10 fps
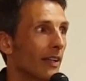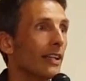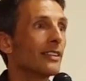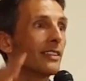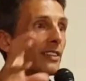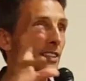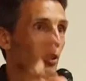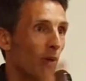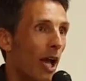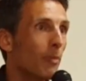It's
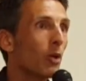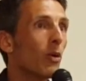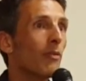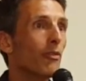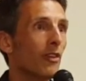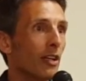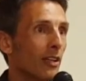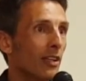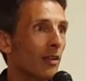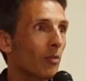describing what I'm
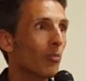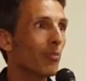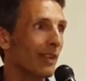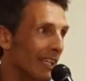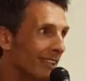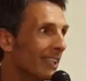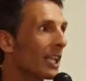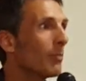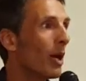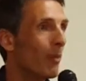feeling,
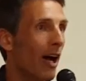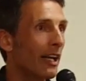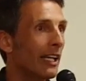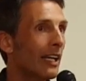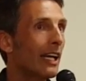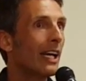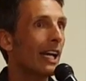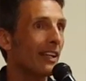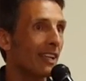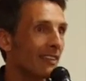placing it in my body,
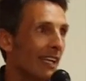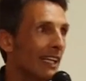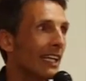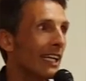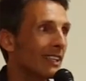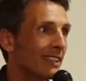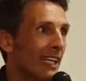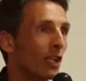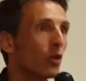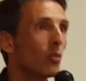and then taking a
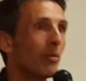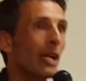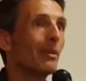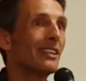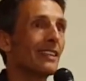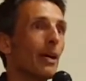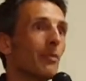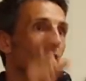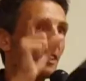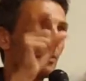single baby
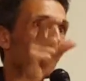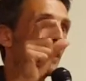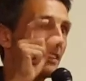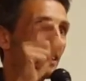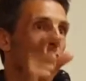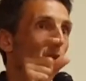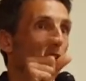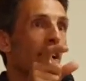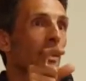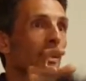step in the space that's
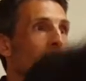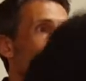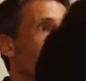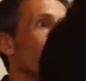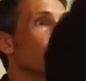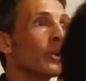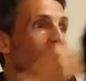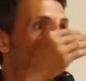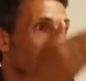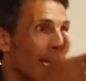created, and then
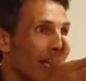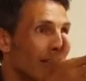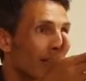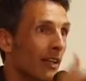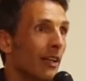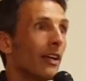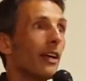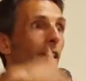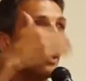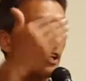doing that again,
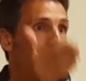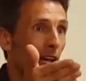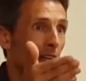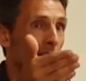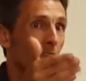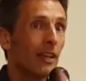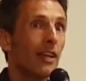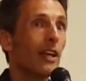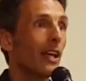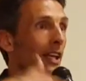and again,
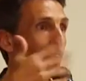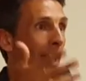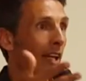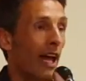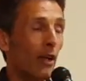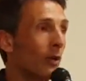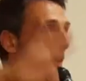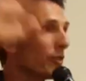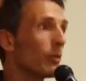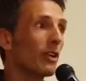and again. I don't
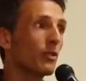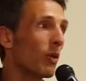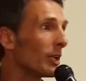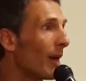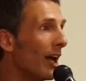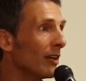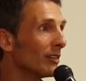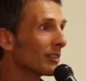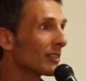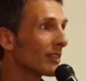have to run 20
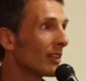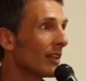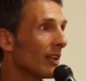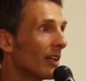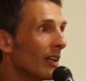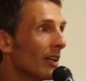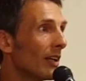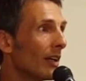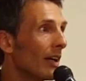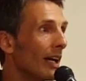miles.
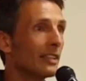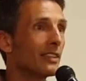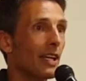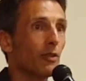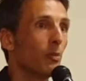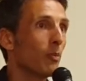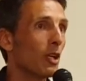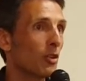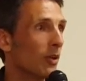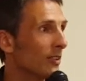I just have to put
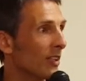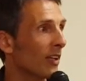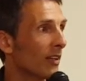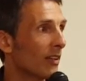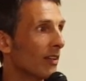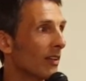my shorts on.